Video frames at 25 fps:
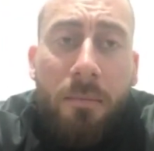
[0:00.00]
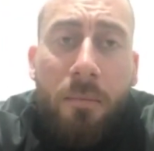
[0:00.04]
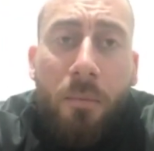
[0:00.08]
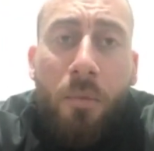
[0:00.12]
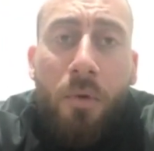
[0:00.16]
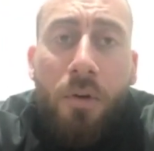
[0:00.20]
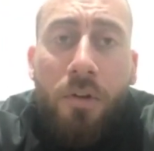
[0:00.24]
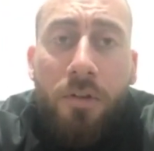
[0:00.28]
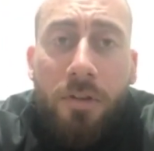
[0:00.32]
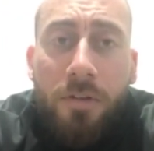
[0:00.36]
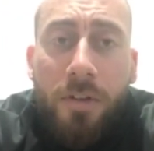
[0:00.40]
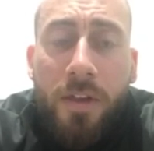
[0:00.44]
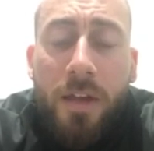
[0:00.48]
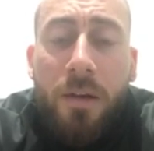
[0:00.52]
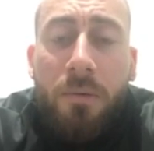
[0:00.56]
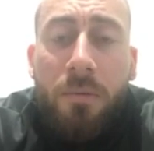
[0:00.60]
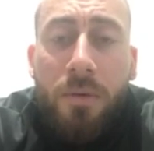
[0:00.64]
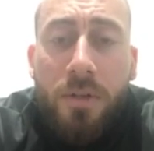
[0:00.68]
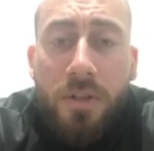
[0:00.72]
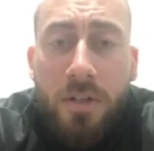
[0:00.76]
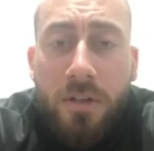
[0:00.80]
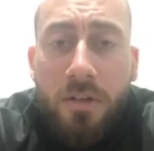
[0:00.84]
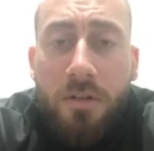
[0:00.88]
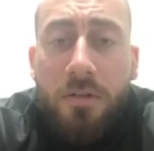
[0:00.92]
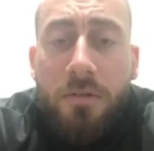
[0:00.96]
One thing
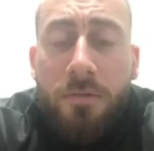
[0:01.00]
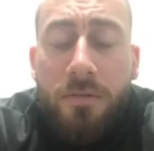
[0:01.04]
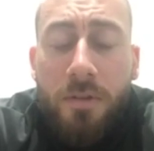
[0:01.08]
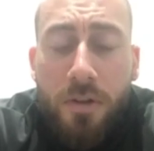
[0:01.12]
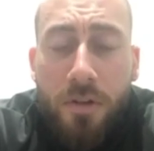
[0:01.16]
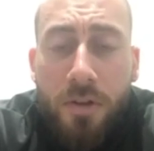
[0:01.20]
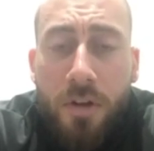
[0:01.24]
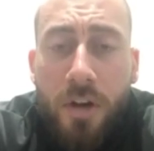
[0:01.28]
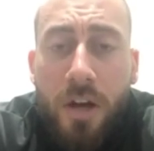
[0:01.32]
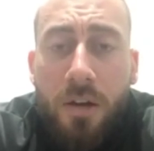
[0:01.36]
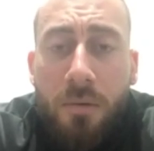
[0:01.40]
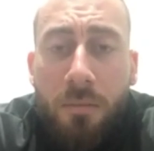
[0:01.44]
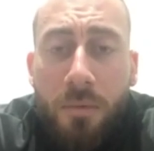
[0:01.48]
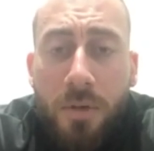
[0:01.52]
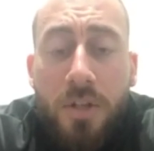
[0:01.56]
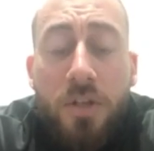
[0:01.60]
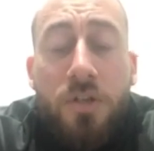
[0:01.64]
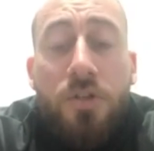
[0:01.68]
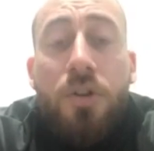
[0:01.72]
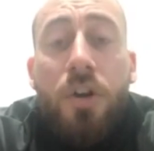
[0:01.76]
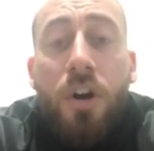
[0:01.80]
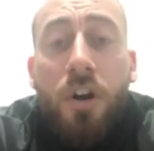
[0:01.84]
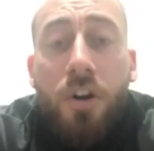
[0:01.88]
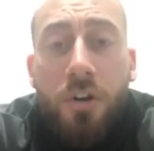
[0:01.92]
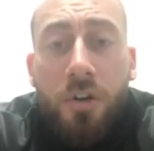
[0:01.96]
which is for certain, which
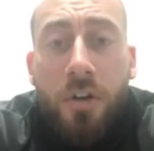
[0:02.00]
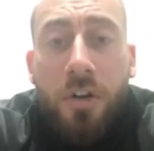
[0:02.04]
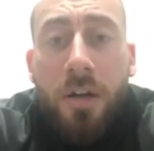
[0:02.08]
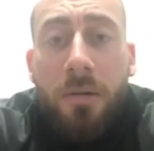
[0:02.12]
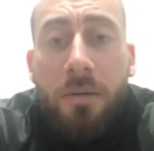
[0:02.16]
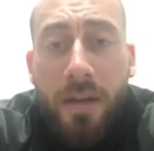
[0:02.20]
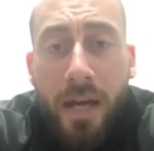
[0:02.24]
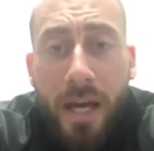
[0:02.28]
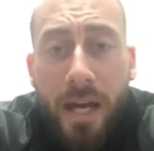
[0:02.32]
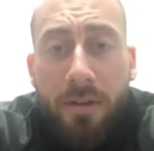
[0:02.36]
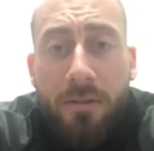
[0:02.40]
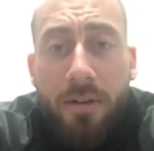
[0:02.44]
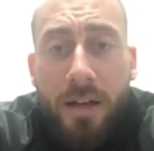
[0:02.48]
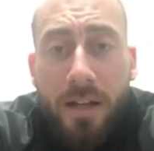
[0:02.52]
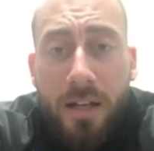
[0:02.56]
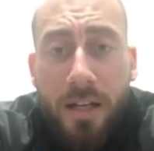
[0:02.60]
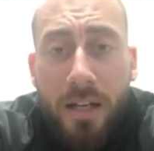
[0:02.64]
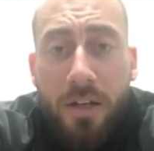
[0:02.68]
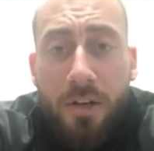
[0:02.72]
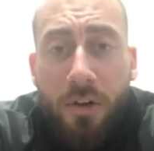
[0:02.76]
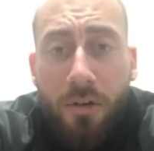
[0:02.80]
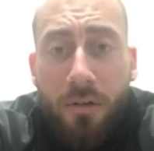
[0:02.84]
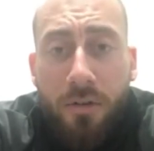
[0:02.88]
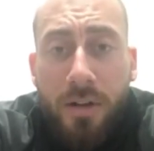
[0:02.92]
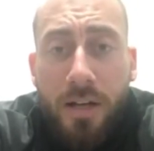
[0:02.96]
is not going to directly
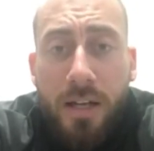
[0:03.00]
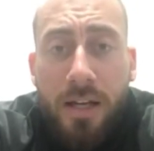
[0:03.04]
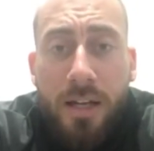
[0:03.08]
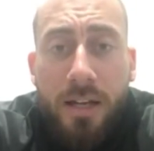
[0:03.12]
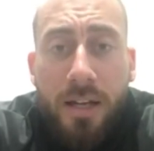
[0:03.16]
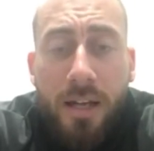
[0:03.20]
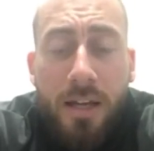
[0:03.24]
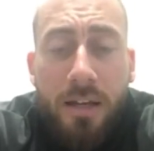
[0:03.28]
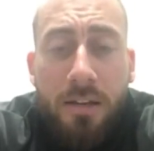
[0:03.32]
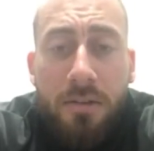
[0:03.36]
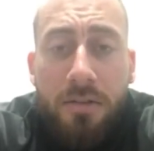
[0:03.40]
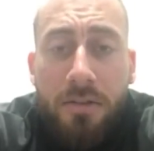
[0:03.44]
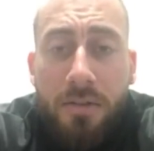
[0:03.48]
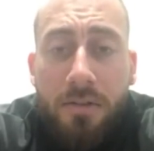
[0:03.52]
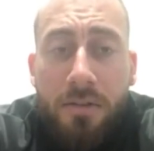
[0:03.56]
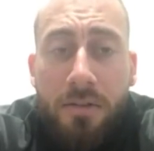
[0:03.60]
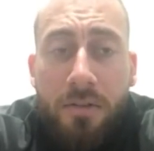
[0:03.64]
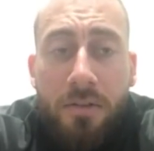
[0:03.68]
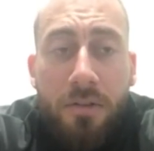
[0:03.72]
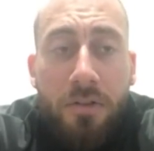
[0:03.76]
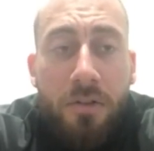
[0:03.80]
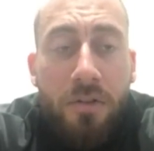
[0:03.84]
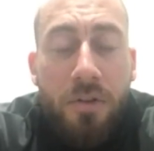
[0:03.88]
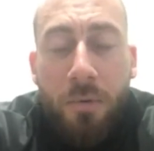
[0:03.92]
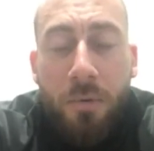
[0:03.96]
correlate, is
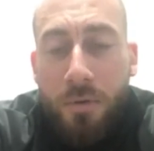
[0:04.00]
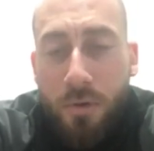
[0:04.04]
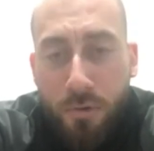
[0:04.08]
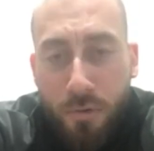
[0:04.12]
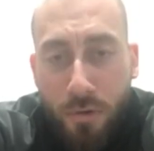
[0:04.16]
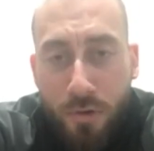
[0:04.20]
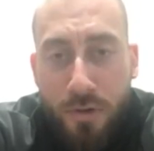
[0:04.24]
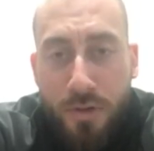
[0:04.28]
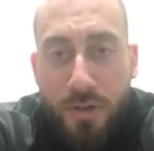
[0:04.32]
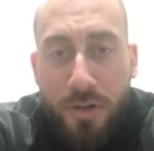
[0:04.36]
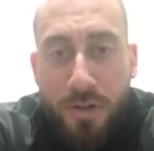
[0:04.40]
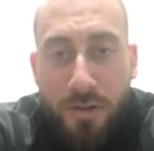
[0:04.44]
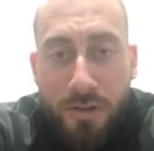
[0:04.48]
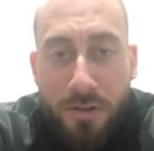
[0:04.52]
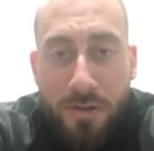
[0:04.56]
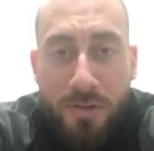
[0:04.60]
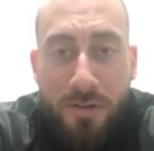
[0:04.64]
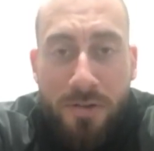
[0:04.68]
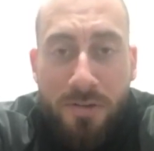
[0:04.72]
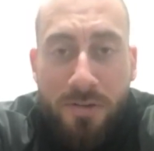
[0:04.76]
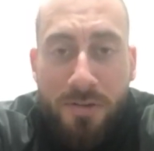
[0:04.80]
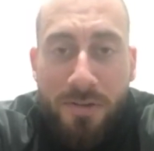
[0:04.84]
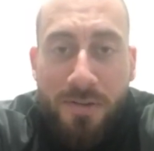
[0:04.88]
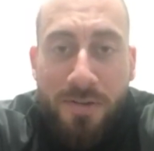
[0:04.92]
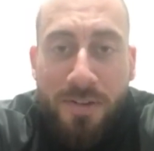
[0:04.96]
doing
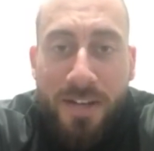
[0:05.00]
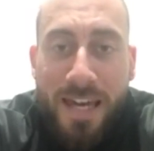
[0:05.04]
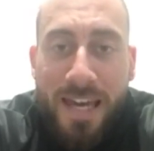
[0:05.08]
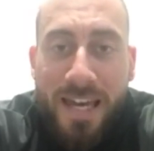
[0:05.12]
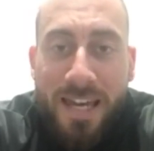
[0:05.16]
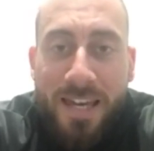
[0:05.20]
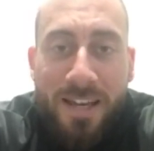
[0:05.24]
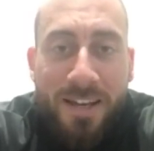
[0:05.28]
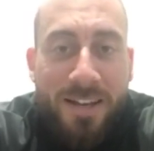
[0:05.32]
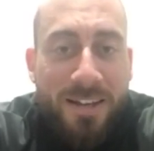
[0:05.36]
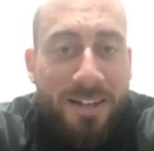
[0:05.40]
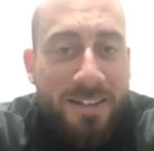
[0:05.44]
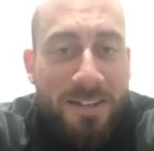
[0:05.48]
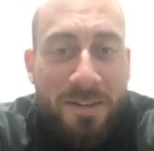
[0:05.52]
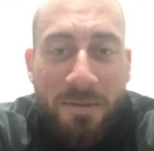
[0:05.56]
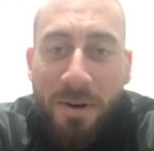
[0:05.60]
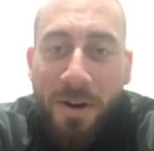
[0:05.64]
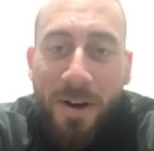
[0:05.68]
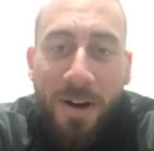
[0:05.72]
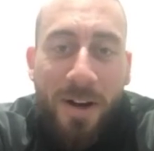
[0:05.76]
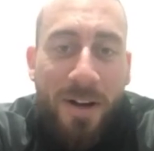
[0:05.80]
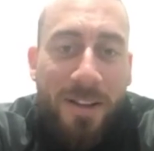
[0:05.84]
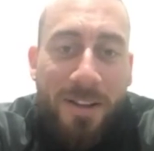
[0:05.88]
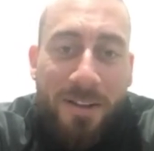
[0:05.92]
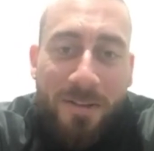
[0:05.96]
crunches. Okay, you can do
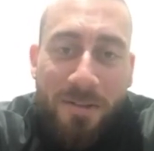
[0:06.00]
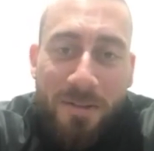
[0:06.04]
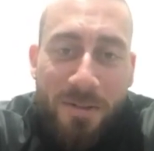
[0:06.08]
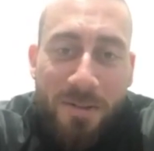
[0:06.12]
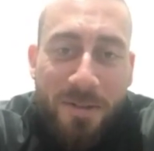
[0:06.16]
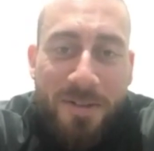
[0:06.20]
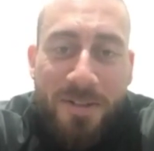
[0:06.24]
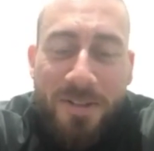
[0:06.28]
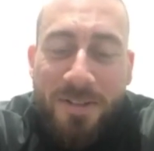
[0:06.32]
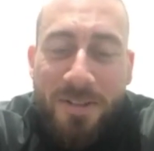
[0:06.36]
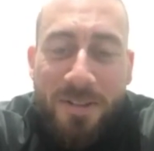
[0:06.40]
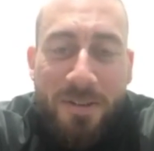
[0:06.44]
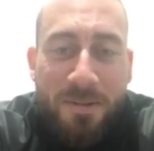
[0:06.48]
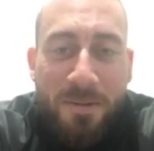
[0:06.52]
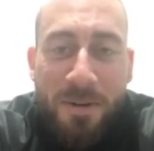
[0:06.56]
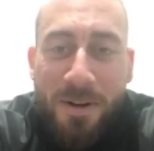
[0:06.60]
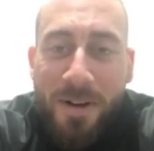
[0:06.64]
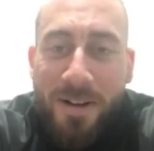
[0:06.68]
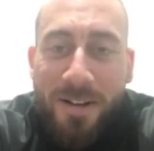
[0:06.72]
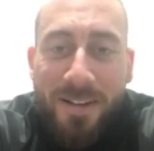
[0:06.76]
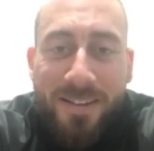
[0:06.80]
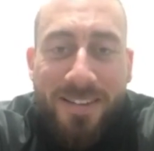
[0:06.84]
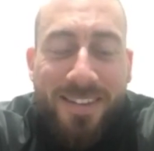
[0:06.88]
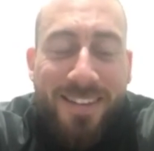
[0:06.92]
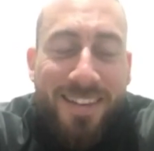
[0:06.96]
all the crunches in the
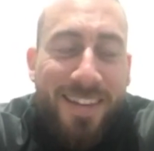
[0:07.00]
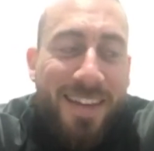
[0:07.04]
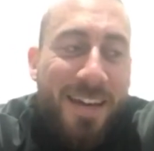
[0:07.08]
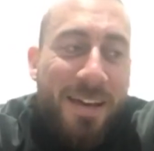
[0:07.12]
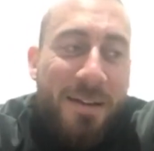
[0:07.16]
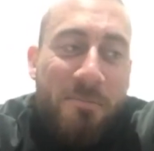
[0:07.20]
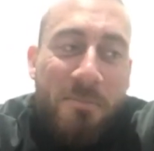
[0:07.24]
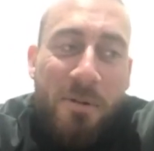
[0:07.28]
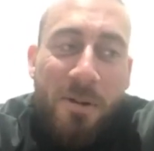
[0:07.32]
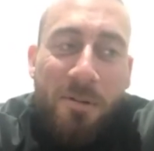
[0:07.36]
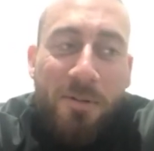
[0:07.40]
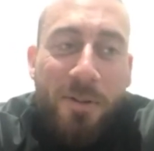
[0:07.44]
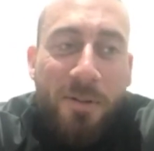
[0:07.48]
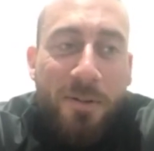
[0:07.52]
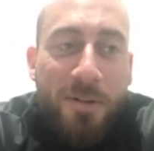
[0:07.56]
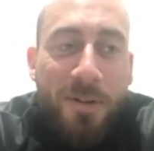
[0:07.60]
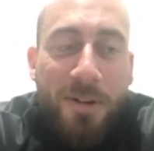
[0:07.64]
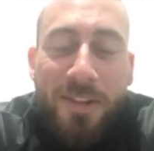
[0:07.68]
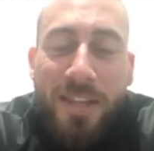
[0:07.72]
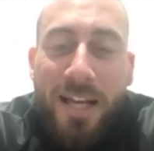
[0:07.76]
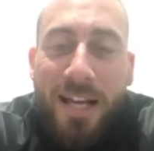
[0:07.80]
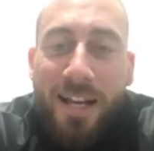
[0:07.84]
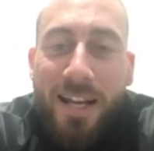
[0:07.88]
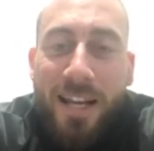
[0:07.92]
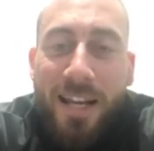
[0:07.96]
world, but if you've
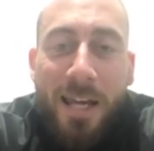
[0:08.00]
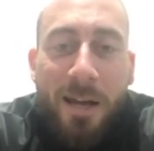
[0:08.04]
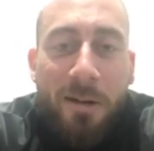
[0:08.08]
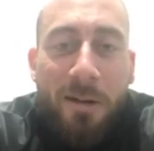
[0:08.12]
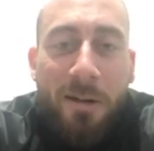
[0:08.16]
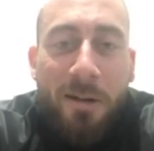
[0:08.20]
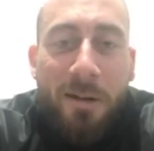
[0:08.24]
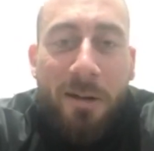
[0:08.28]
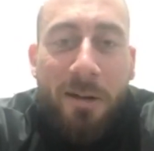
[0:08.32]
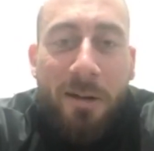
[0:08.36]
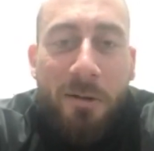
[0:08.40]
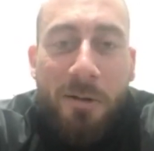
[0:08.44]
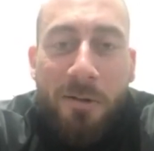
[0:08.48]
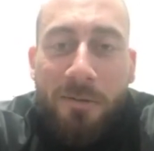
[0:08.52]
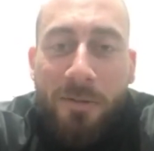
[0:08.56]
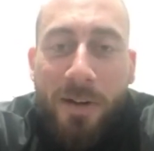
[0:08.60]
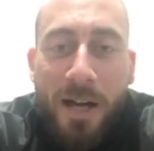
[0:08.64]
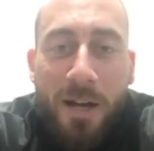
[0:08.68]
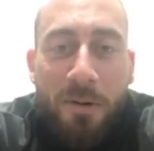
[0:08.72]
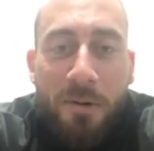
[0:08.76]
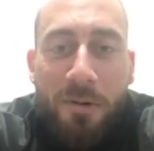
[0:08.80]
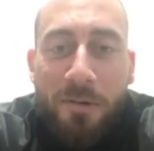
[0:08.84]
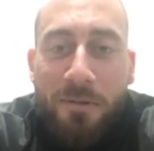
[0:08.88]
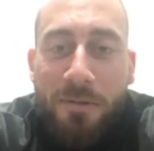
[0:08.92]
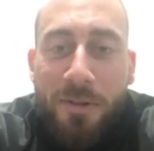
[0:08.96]
got that layer of
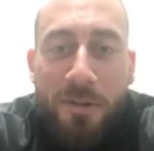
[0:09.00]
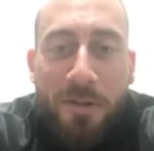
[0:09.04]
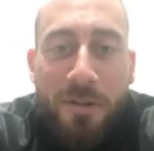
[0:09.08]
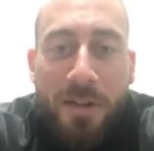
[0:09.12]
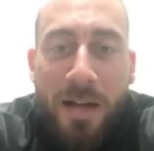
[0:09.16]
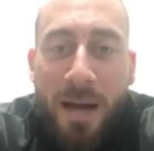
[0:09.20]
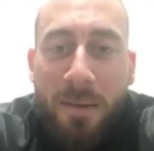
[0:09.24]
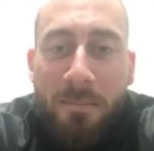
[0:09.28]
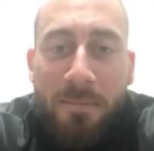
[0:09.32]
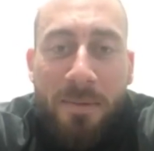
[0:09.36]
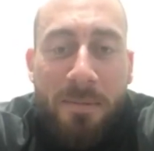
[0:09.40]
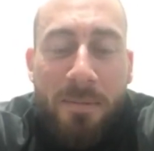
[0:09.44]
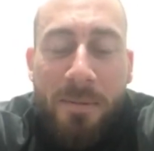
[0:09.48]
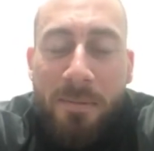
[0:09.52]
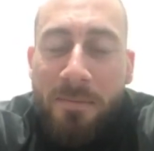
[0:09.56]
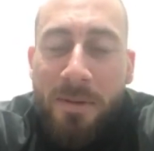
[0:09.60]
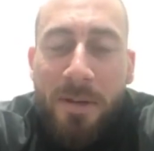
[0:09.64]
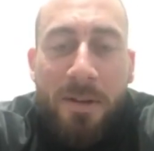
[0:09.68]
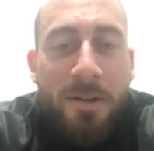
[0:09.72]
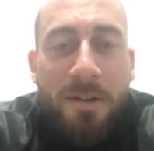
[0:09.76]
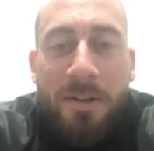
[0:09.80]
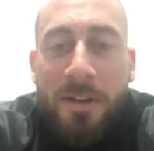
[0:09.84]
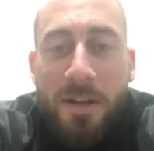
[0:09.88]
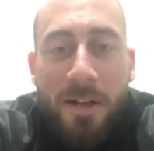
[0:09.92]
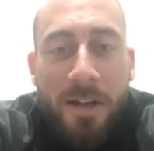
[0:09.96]
fat over the abdomen,
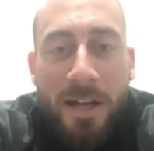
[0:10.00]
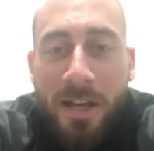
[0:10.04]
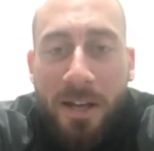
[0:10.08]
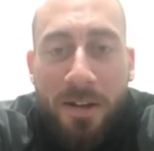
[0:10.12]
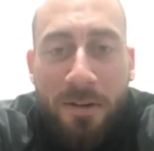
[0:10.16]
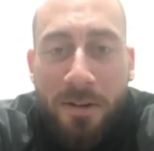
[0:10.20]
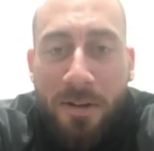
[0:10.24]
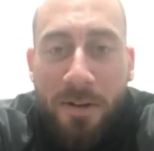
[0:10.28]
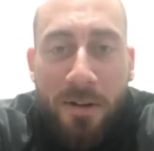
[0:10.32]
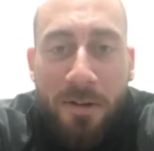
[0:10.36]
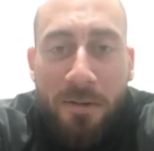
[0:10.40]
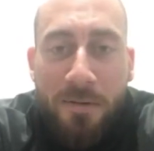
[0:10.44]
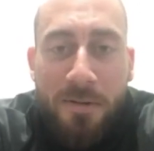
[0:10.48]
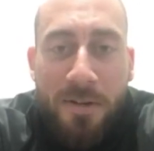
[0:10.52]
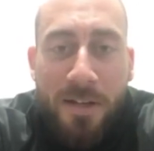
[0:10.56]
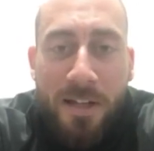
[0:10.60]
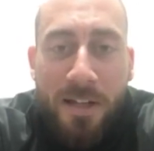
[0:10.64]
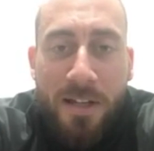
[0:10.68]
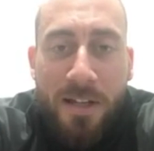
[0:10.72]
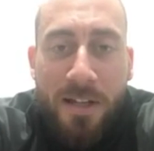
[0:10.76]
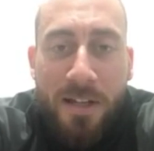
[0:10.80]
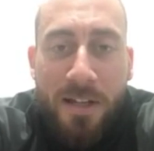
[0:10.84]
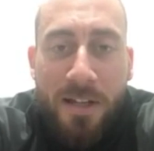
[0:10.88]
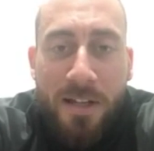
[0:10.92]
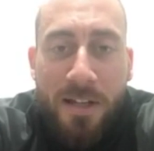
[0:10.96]
you ain't going to lose it.
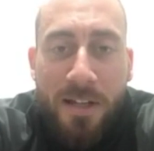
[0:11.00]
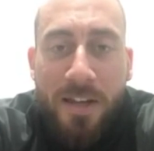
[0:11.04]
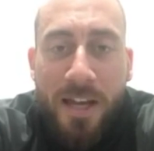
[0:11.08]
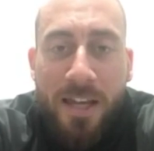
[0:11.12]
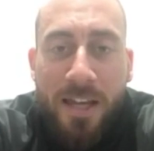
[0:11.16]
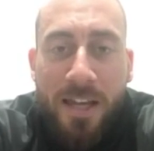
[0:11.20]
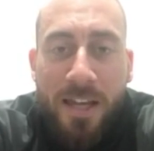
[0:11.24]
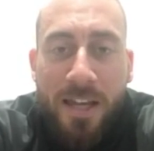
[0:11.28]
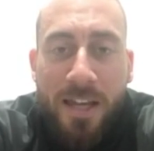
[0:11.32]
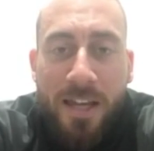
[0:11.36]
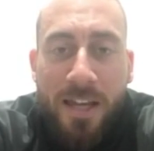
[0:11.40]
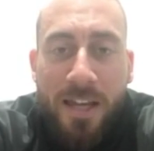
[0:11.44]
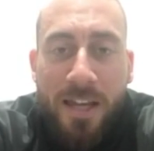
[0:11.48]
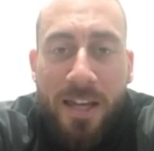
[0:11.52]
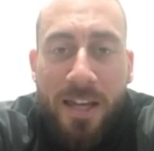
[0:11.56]
You're not going to see them.